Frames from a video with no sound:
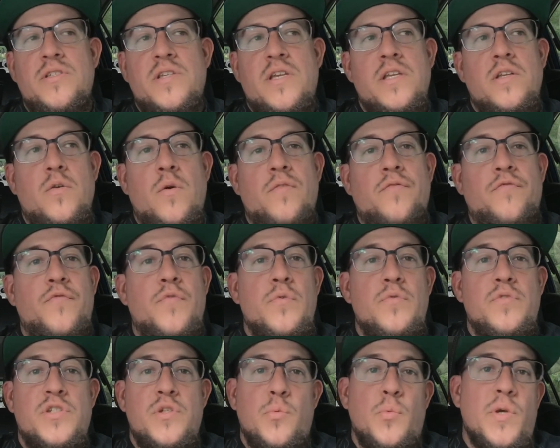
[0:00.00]
getting on
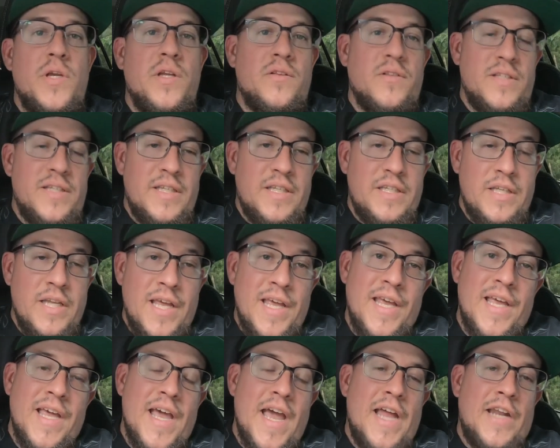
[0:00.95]
Fuji Weekly
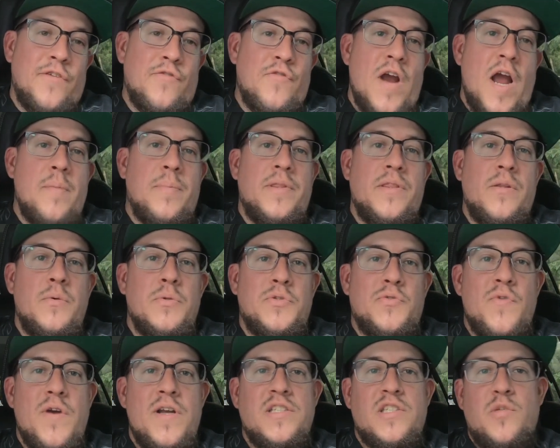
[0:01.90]
and grabbing those
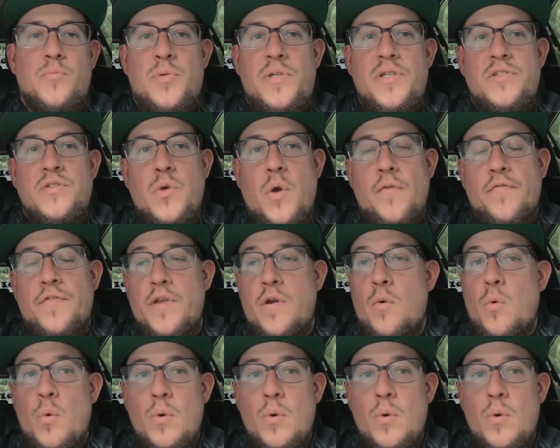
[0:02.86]
recipes off there,